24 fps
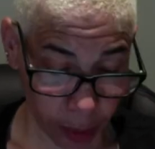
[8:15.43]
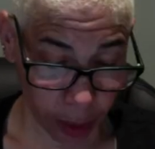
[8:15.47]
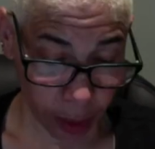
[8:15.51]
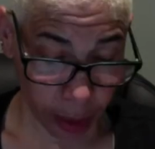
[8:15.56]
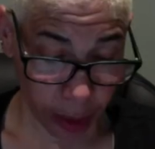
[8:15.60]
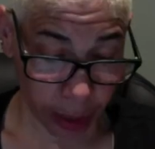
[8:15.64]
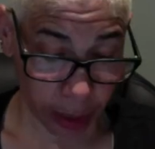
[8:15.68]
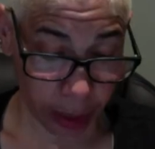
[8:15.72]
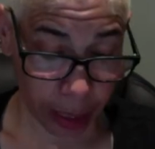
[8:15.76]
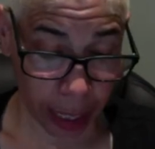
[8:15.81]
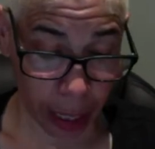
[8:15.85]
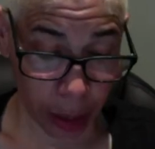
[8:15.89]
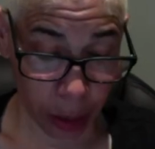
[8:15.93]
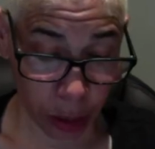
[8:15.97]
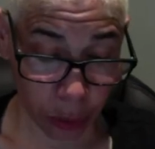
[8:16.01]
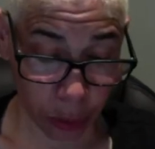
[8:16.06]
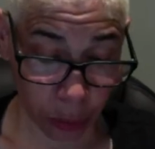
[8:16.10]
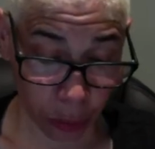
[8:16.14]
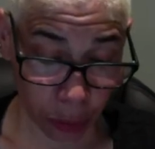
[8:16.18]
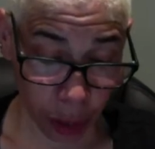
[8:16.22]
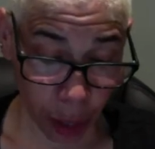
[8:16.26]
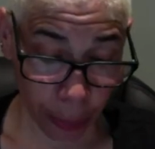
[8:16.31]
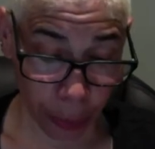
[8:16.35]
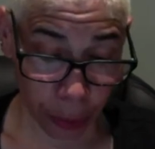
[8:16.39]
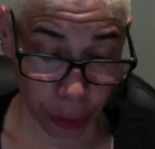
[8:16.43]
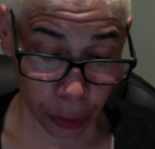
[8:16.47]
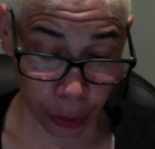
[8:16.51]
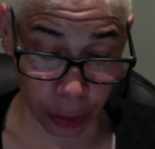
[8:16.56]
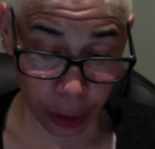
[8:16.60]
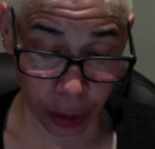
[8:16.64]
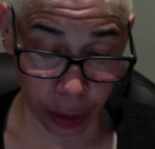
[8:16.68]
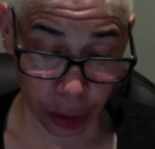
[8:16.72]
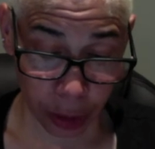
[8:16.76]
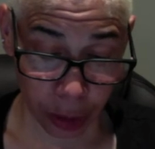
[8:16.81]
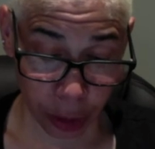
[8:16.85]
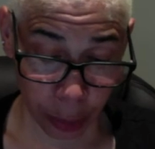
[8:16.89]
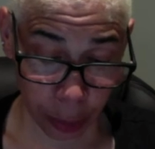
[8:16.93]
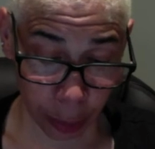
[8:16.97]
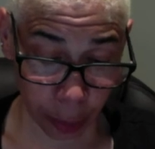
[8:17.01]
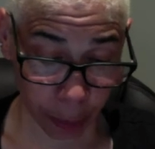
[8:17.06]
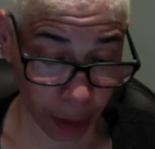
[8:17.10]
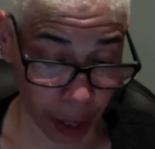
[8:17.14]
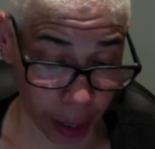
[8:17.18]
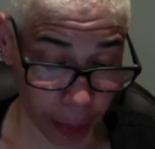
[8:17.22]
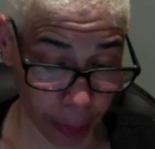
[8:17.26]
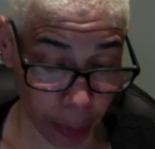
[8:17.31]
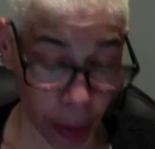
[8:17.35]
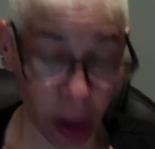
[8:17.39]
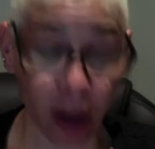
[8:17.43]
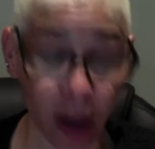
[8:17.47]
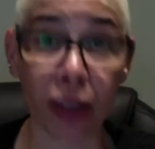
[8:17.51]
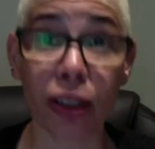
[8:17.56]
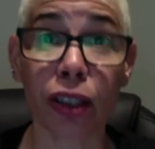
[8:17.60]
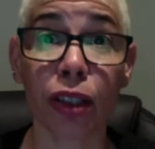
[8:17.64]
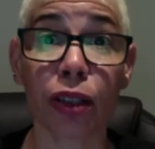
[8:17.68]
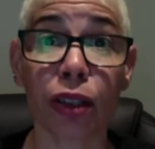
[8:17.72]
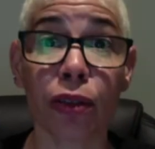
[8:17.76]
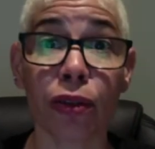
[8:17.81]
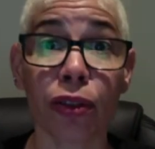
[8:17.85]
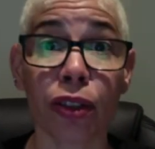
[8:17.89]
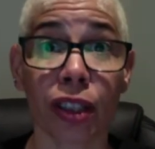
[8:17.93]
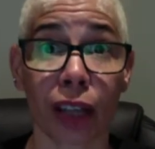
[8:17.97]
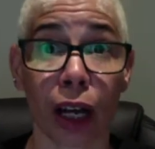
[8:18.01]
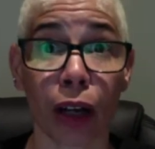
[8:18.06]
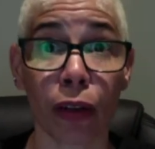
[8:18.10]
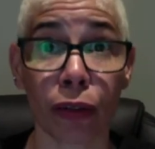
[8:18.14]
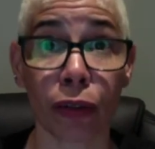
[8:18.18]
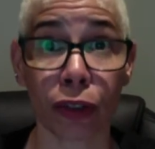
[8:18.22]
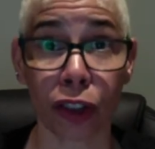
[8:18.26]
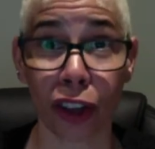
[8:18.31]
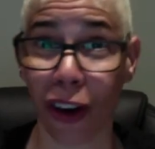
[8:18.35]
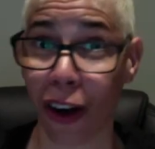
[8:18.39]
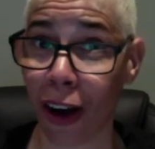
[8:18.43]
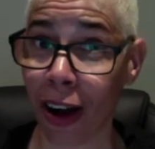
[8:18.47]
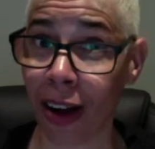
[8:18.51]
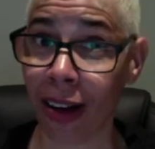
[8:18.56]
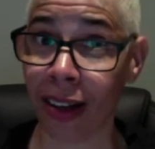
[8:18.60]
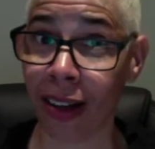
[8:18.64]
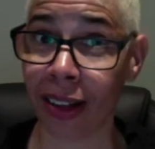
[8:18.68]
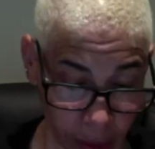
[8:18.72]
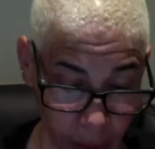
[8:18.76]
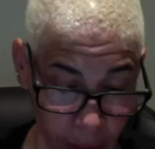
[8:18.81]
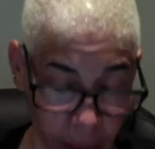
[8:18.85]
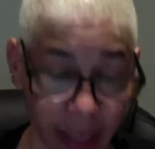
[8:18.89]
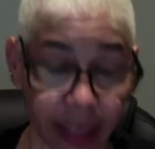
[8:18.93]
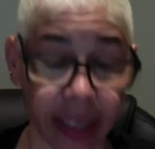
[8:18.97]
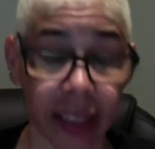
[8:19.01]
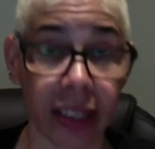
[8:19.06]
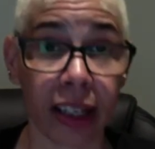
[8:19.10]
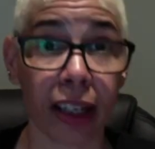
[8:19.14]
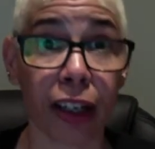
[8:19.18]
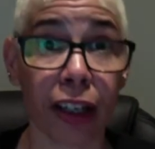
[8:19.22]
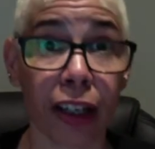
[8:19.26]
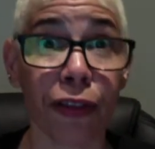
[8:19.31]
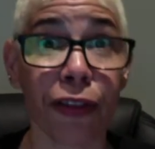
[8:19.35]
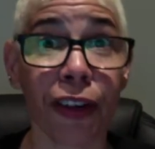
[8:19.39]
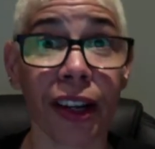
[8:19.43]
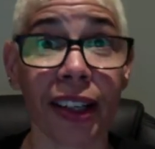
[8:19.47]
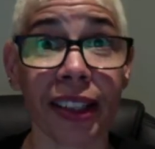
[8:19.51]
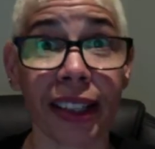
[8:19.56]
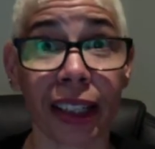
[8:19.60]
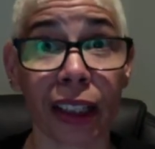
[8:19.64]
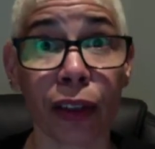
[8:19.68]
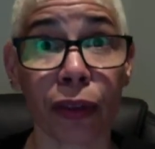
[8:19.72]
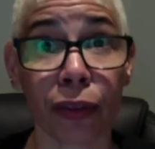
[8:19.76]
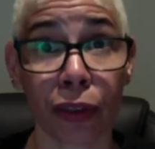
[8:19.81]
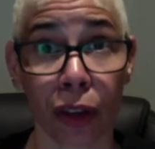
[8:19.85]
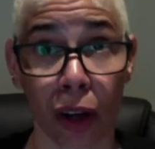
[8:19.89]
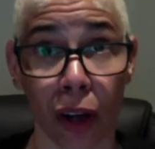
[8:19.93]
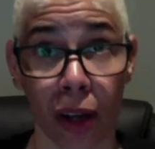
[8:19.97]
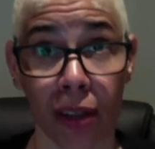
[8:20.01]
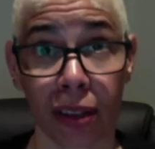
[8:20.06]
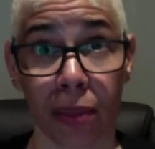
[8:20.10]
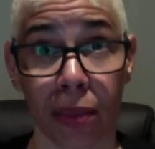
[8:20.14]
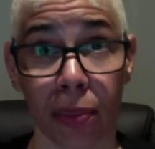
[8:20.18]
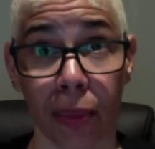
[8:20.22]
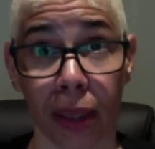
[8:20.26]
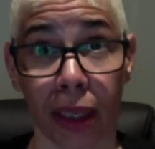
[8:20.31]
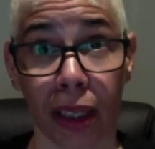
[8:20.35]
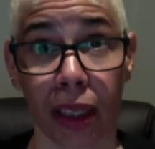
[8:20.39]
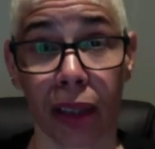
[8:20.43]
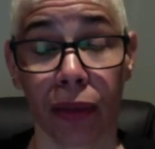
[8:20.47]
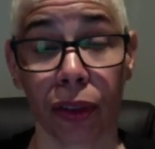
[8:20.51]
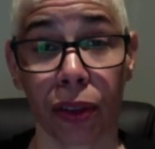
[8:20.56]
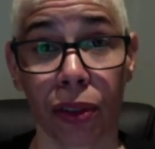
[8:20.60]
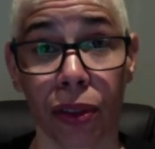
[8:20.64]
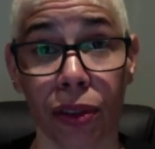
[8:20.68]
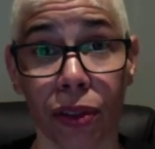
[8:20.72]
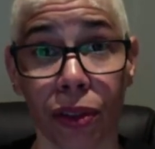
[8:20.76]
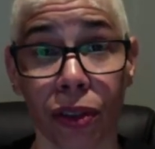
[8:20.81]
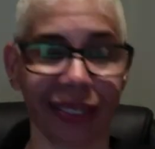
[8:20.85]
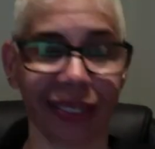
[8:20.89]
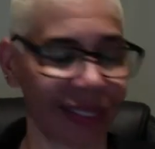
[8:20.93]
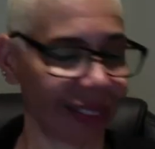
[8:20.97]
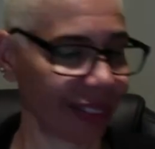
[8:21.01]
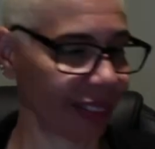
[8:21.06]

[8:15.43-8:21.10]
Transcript: It allows for an opportunity to provide positive self-talk and identify negative thoughts and behaviors.